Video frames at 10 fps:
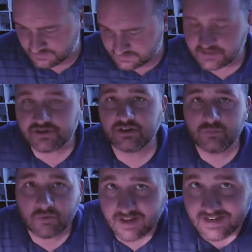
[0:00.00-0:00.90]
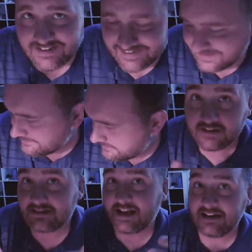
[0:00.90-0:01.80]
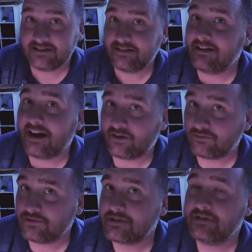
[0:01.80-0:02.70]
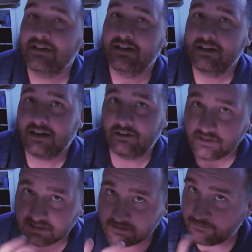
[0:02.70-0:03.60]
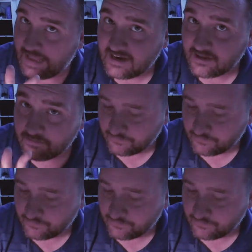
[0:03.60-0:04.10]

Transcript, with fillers: Essentially what I did is I got into the goggles, I looked at the back of the